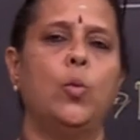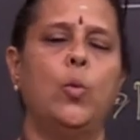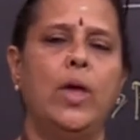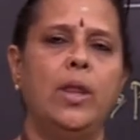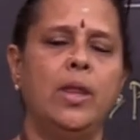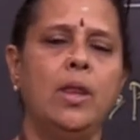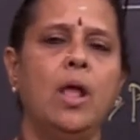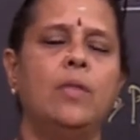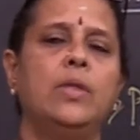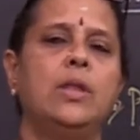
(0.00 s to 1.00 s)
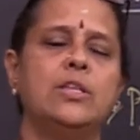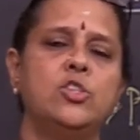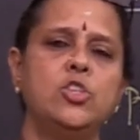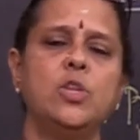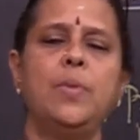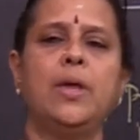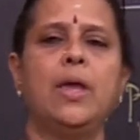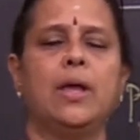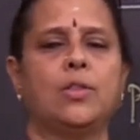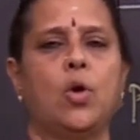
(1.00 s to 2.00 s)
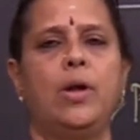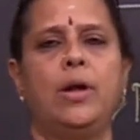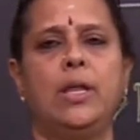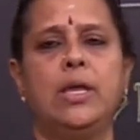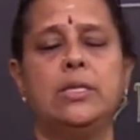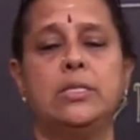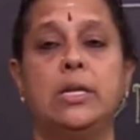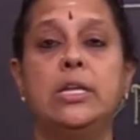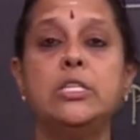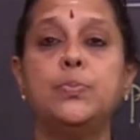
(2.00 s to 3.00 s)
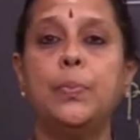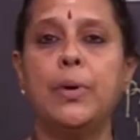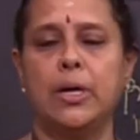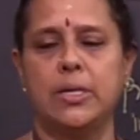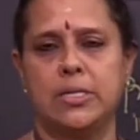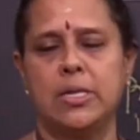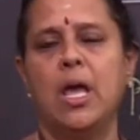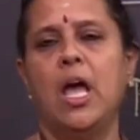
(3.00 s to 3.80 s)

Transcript: wherein the decision-making authority is dispersed